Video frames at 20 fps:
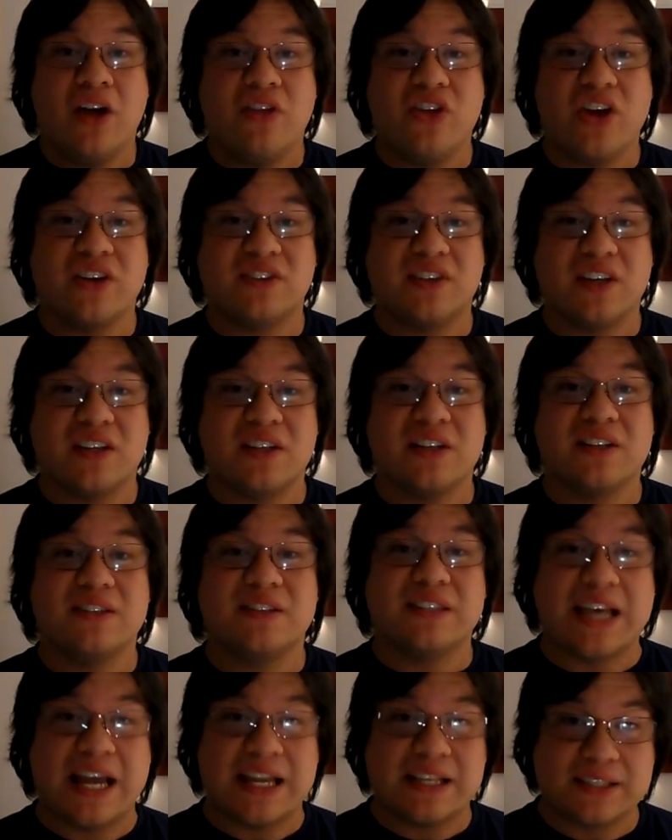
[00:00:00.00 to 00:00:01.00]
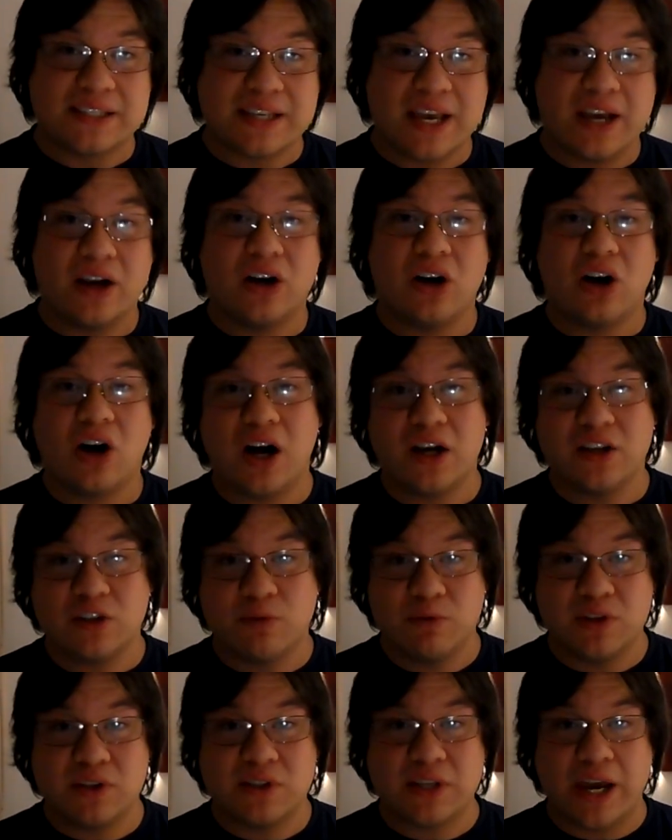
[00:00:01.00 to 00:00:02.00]
the assistant sets and
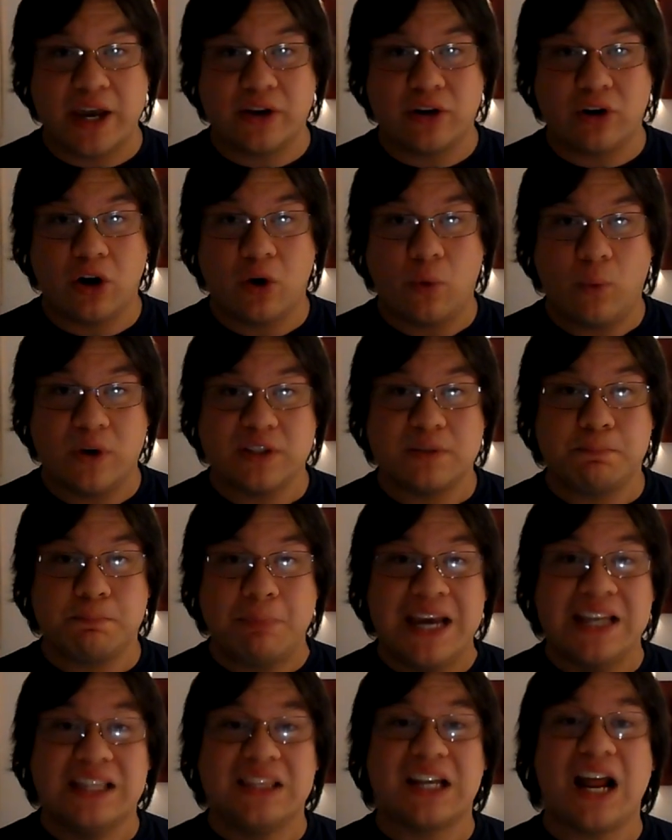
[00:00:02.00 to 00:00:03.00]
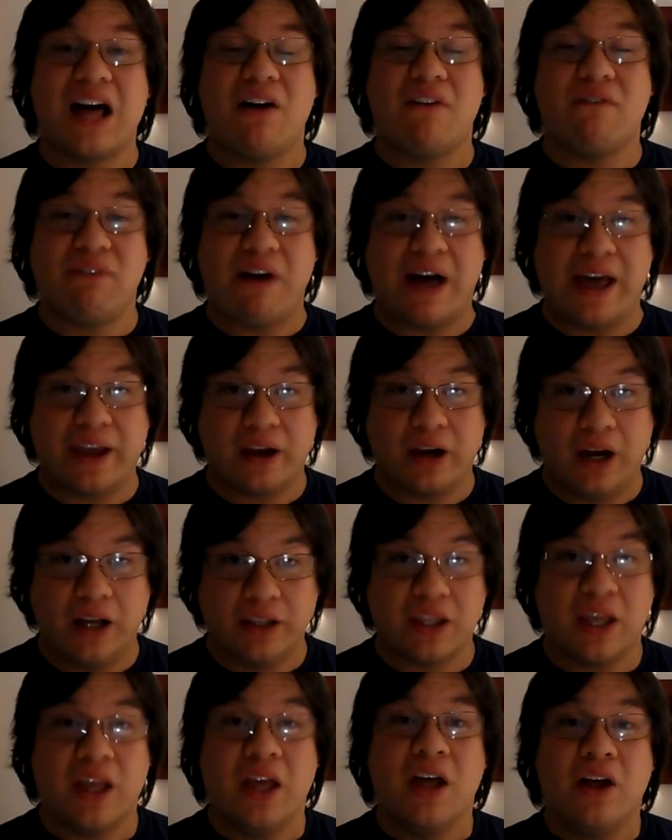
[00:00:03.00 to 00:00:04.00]
costume designer was Petra
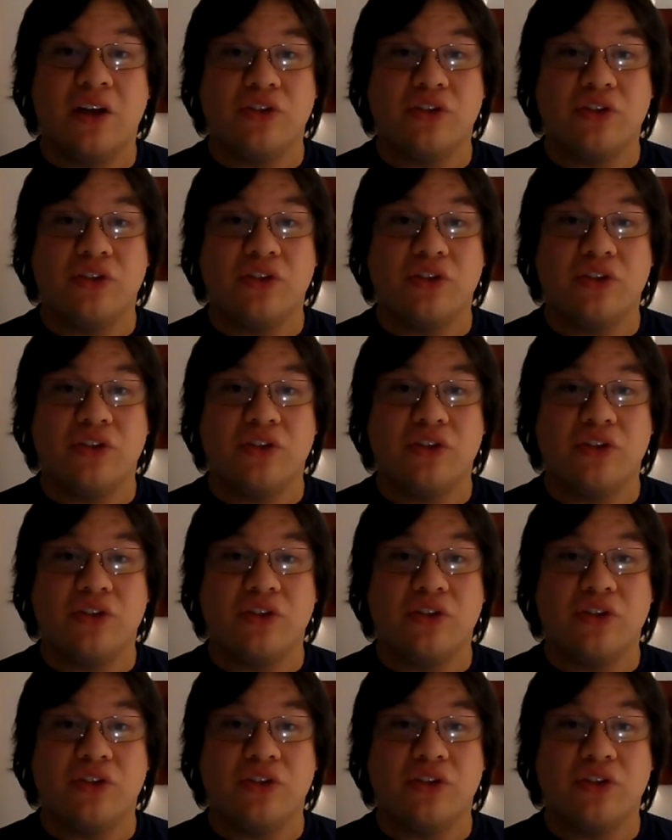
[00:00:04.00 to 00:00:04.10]
Weikert,